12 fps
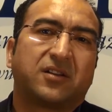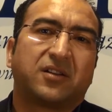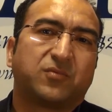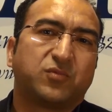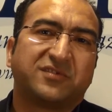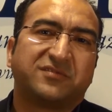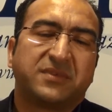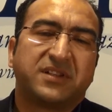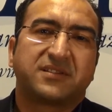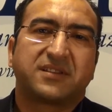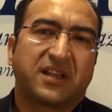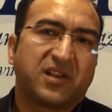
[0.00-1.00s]

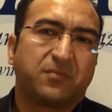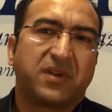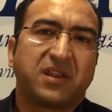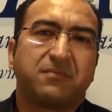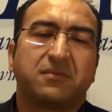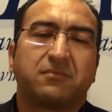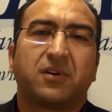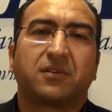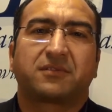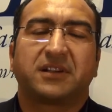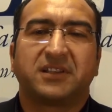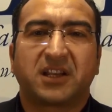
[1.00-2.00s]
movements, and maybe more
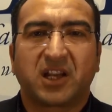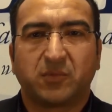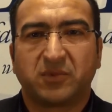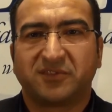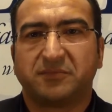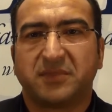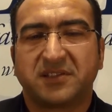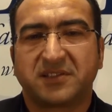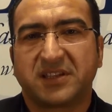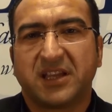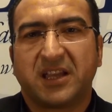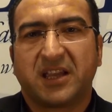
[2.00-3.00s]
radical
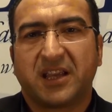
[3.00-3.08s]
movements